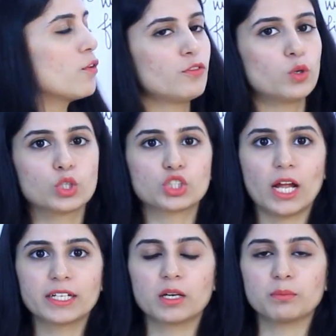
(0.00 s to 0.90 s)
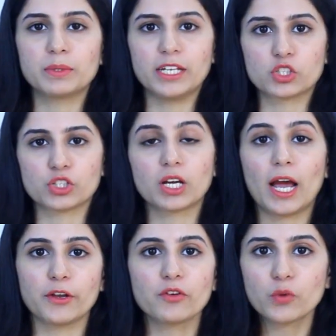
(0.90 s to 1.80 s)
flowchart completion
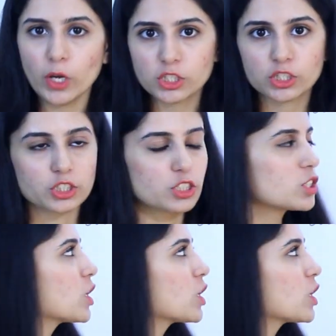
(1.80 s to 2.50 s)
kind of questions.